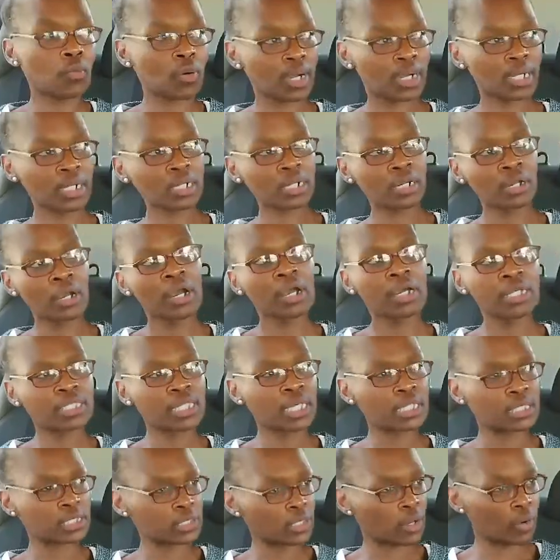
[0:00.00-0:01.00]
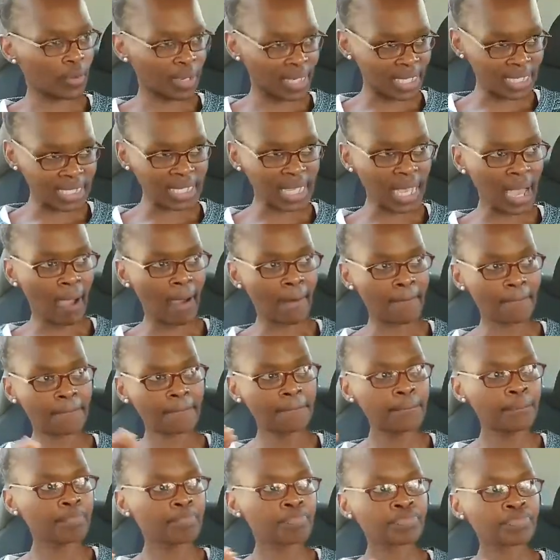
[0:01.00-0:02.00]
work, there's no
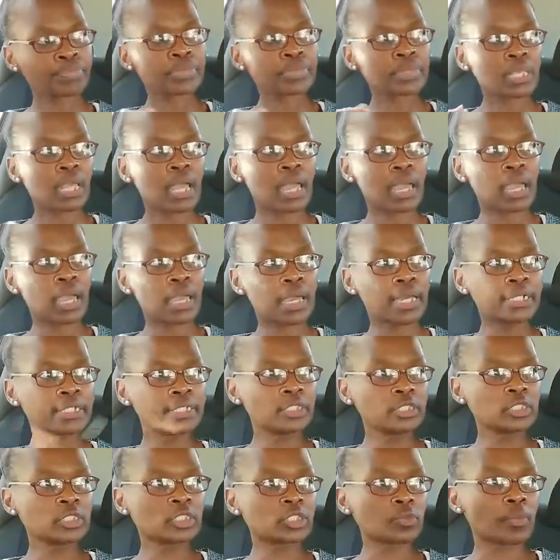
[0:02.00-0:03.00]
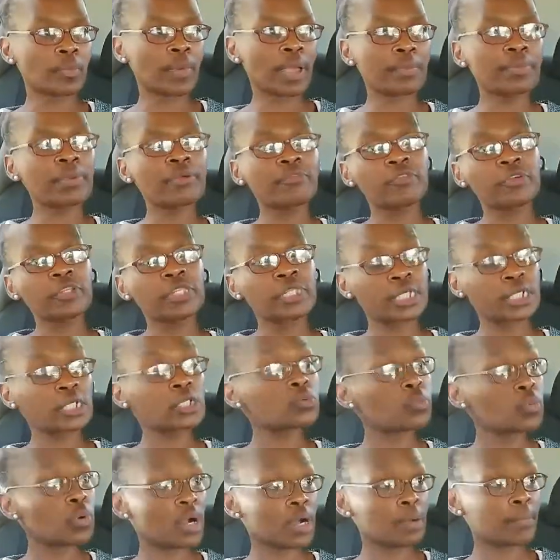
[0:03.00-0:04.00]
income, and maybe if you
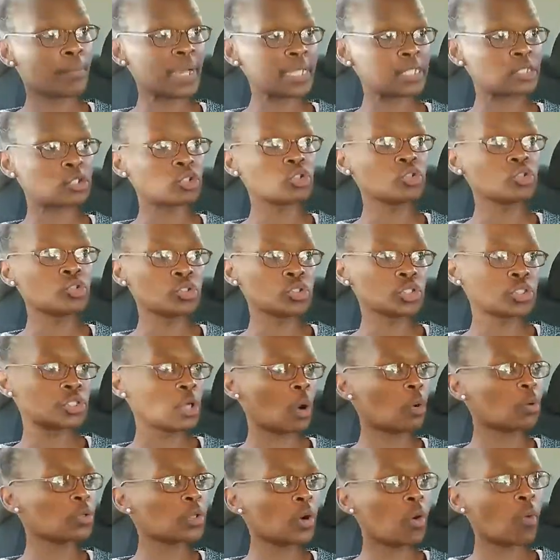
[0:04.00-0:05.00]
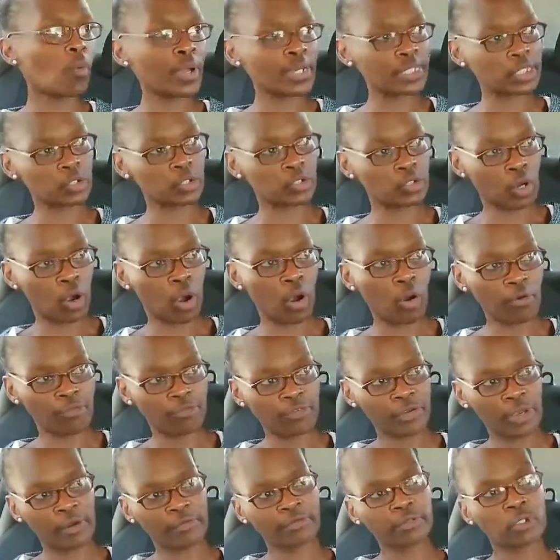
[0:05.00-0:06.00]
did work but you don't know where to go,
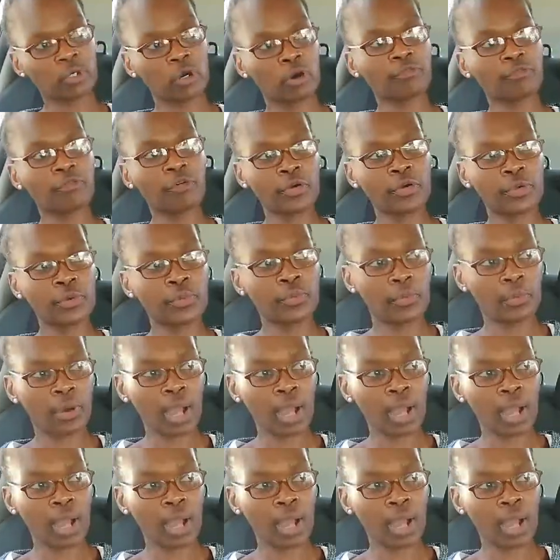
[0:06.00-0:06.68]
if you have to go for